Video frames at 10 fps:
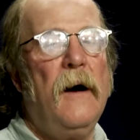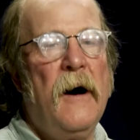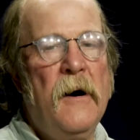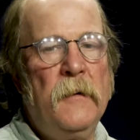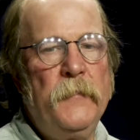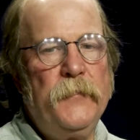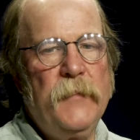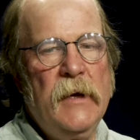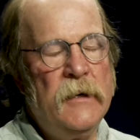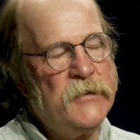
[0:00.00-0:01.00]

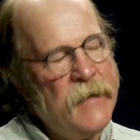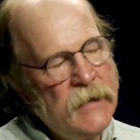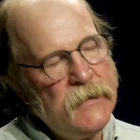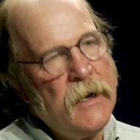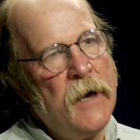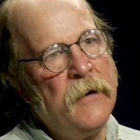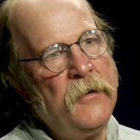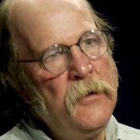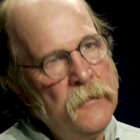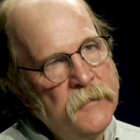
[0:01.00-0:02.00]
So that's the kind of
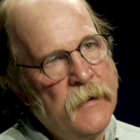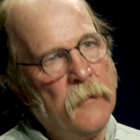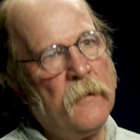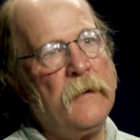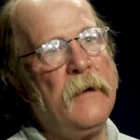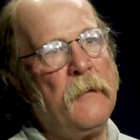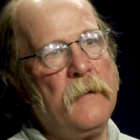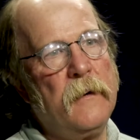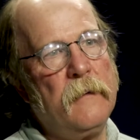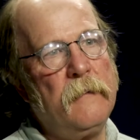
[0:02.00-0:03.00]
news that
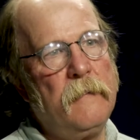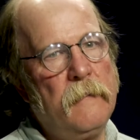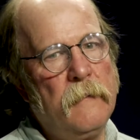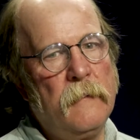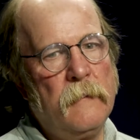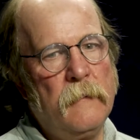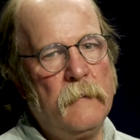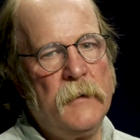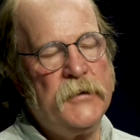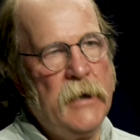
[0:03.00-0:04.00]

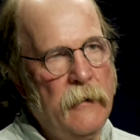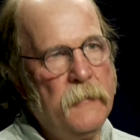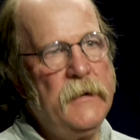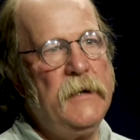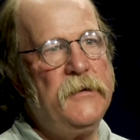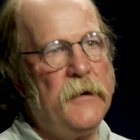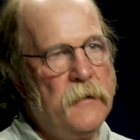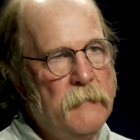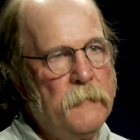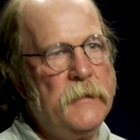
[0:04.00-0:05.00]
we're sharing with each other
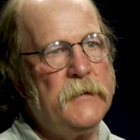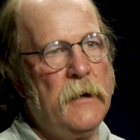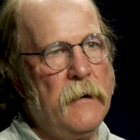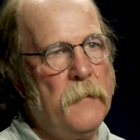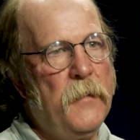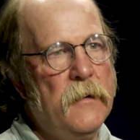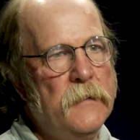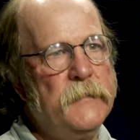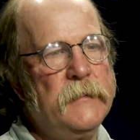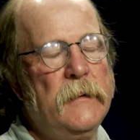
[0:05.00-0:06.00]
when we're sharing
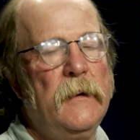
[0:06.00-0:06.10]
poems.